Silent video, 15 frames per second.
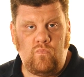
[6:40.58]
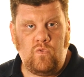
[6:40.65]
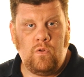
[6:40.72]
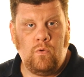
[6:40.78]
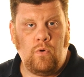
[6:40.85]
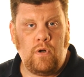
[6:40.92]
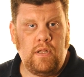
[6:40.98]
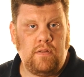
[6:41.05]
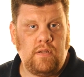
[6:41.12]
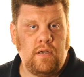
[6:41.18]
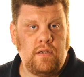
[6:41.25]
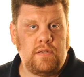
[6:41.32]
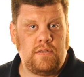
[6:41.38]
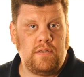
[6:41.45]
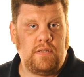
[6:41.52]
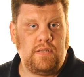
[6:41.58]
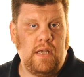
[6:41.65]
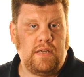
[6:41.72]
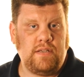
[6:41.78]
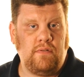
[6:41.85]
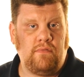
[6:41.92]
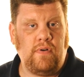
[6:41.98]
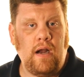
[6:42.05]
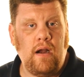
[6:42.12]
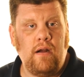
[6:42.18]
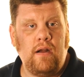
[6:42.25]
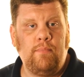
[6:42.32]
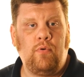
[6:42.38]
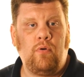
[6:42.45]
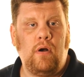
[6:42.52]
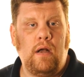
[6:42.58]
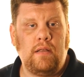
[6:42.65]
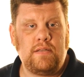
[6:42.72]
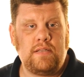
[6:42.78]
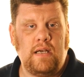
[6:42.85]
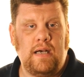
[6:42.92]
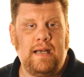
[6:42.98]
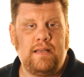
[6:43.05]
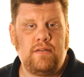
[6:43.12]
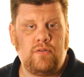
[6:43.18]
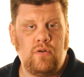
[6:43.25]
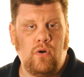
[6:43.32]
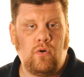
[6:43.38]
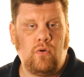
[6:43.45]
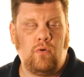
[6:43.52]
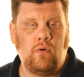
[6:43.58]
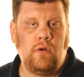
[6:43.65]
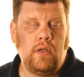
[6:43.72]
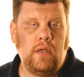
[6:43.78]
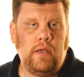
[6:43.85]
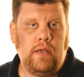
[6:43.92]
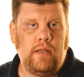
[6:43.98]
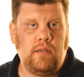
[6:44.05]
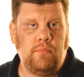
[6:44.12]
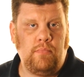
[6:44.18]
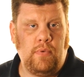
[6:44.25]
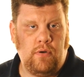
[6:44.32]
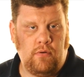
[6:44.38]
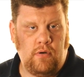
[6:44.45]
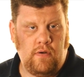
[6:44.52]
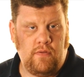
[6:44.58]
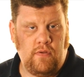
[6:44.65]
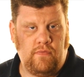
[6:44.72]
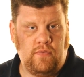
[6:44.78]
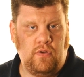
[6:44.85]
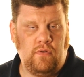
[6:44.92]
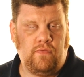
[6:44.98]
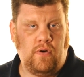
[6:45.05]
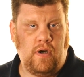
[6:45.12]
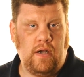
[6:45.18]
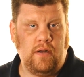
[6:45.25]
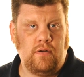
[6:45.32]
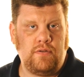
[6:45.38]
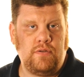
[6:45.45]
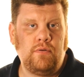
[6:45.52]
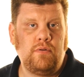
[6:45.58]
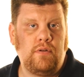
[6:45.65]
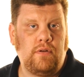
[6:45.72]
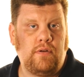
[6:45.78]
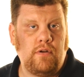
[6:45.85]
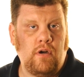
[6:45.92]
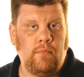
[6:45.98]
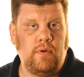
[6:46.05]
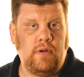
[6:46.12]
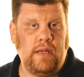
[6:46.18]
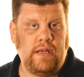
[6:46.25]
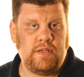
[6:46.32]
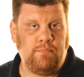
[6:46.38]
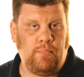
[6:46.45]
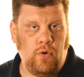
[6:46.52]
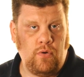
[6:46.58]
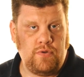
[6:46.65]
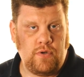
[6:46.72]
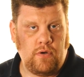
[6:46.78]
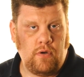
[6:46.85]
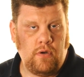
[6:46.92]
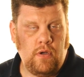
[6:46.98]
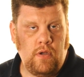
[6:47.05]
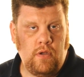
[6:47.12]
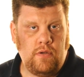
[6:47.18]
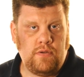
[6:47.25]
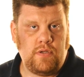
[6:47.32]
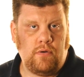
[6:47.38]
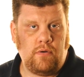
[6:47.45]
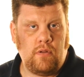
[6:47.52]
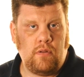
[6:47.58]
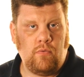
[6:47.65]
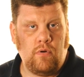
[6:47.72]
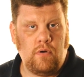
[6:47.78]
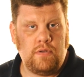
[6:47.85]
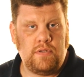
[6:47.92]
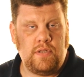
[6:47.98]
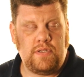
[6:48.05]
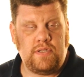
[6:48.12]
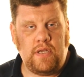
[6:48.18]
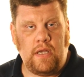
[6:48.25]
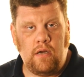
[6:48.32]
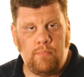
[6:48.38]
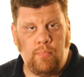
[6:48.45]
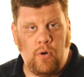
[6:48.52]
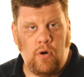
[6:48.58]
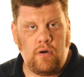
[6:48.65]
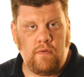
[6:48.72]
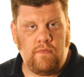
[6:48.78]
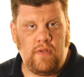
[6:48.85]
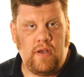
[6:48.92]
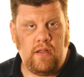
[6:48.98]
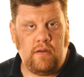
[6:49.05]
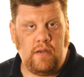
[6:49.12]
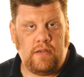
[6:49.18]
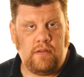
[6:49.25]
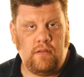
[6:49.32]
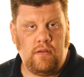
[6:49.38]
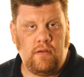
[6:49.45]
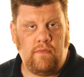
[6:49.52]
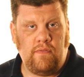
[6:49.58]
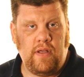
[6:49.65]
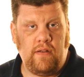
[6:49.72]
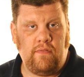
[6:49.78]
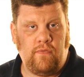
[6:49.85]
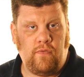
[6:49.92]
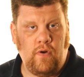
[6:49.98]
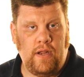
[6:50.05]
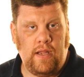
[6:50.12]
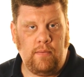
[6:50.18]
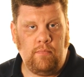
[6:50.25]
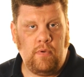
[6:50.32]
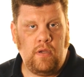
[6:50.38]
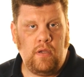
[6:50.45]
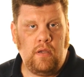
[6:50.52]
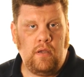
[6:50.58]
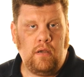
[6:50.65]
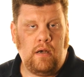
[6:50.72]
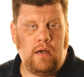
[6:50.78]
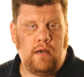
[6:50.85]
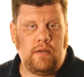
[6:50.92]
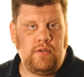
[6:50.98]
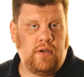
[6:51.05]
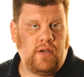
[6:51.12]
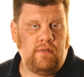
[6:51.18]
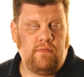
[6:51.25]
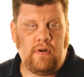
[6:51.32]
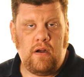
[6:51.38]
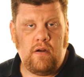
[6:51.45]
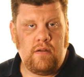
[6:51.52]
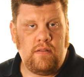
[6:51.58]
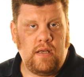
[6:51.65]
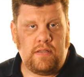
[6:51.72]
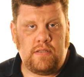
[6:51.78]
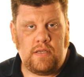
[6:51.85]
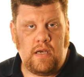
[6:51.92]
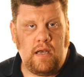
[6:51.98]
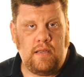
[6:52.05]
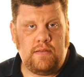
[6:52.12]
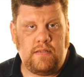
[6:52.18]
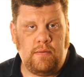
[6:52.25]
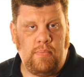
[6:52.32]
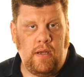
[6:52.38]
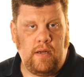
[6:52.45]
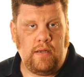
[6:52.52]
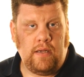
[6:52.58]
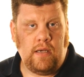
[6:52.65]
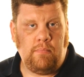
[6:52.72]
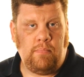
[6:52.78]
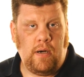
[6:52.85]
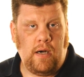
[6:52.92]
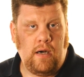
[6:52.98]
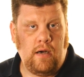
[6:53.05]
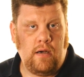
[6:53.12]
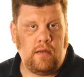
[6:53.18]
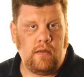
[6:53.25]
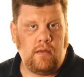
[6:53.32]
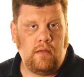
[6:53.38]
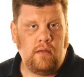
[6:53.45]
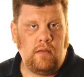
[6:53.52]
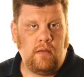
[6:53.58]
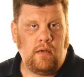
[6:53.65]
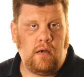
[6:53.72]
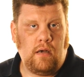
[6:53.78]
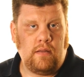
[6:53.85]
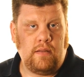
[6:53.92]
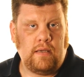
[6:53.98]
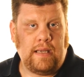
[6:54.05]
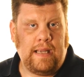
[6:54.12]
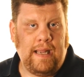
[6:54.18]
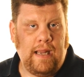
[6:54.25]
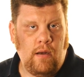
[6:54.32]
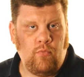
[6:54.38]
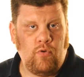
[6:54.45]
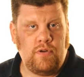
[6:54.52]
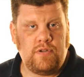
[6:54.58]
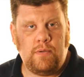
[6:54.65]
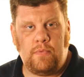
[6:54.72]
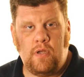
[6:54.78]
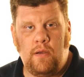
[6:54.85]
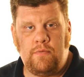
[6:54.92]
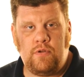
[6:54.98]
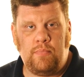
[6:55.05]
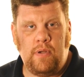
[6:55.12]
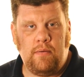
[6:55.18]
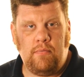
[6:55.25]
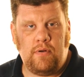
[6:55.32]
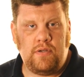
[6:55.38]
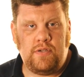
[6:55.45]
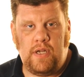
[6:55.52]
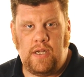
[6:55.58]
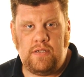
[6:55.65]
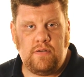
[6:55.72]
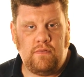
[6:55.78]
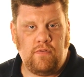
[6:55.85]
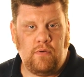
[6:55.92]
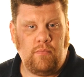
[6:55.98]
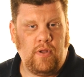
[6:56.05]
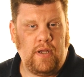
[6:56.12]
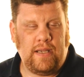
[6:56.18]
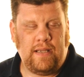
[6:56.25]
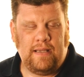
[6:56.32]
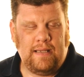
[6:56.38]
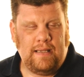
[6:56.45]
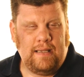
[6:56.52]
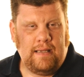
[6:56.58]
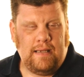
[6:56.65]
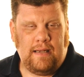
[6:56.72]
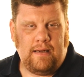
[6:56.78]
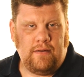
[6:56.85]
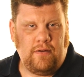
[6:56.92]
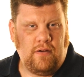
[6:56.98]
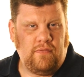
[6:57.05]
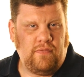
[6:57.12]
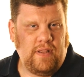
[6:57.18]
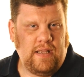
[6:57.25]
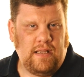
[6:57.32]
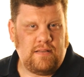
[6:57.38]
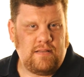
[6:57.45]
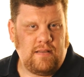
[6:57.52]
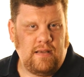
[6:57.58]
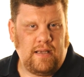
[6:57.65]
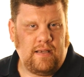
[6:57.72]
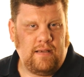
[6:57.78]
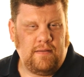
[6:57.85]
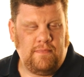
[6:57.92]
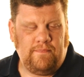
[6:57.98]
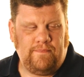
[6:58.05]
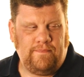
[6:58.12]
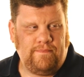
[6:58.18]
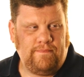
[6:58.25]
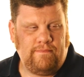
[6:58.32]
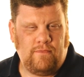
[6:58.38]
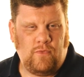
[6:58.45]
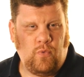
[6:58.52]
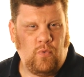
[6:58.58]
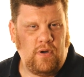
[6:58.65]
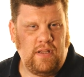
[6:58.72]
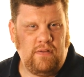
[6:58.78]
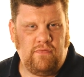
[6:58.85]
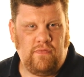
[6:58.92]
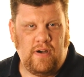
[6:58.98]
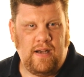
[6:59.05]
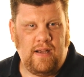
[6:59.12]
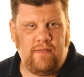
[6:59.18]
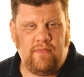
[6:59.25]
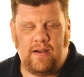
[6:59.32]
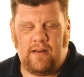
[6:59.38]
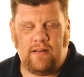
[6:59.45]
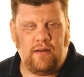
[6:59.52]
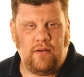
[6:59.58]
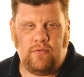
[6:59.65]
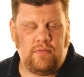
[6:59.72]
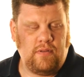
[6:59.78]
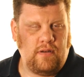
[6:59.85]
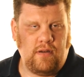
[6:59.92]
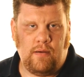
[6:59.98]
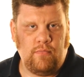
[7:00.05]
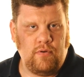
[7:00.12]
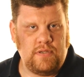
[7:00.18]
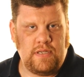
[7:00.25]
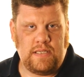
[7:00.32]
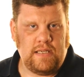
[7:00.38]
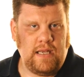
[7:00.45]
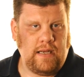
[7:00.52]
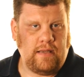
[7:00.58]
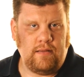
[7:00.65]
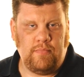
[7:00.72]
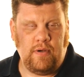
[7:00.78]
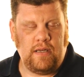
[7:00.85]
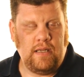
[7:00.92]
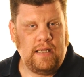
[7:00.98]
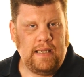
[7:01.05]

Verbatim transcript: what it does is it takes a variable size circle in the middle of the viewfinder to determine exposure. So in other words, the center part of that, of that frame, uh, you can vary that size depending upon uh, the camera. Sometimes you'll be able to change it from like, I don't know, I think it's like 25, I don't know the numbers exactly, but